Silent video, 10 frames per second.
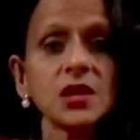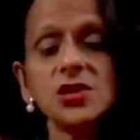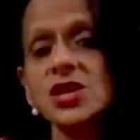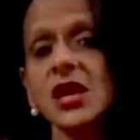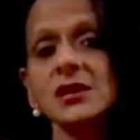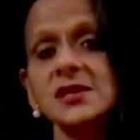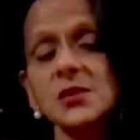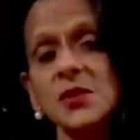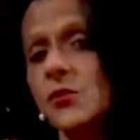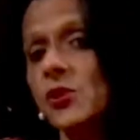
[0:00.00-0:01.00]
channels that
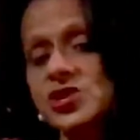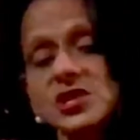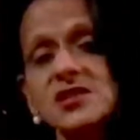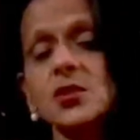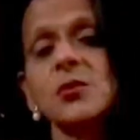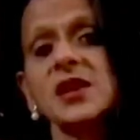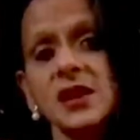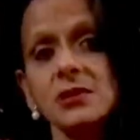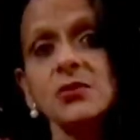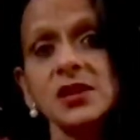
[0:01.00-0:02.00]
we watch, and so many
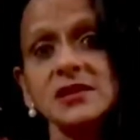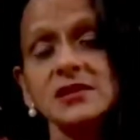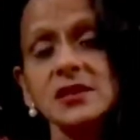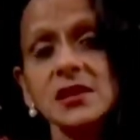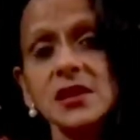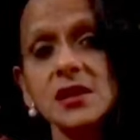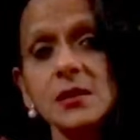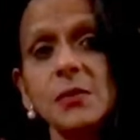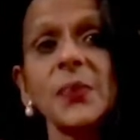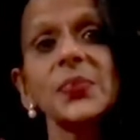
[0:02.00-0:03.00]
other ways.
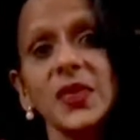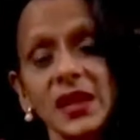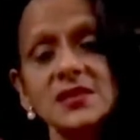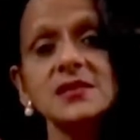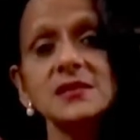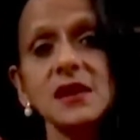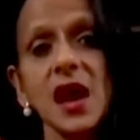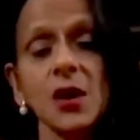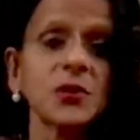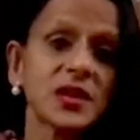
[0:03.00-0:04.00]
But that's
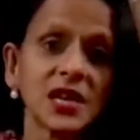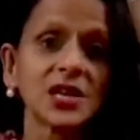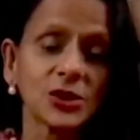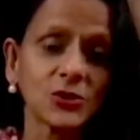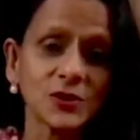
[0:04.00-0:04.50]
how we get unconscious